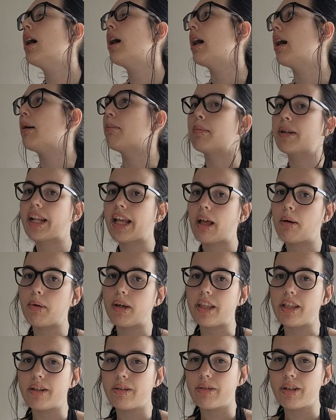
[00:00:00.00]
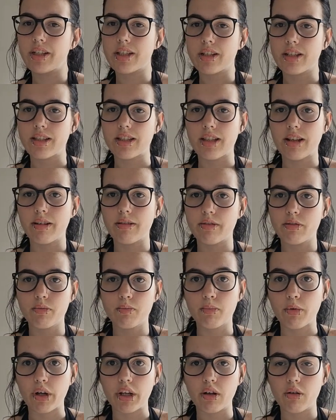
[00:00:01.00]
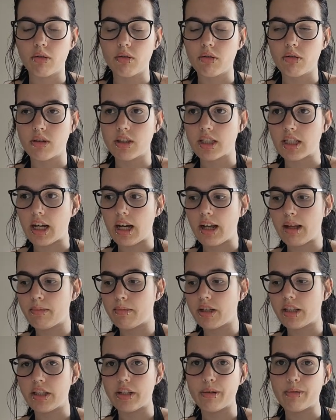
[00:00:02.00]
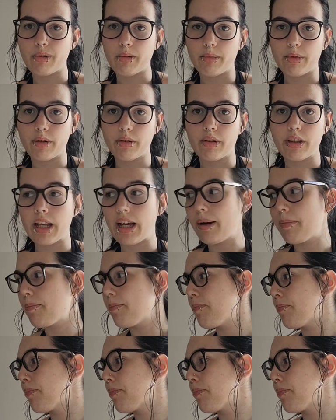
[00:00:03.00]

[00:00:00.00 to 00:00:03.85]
Um, but I get why they do it, it's because they break all the time and they don't want to be doing that.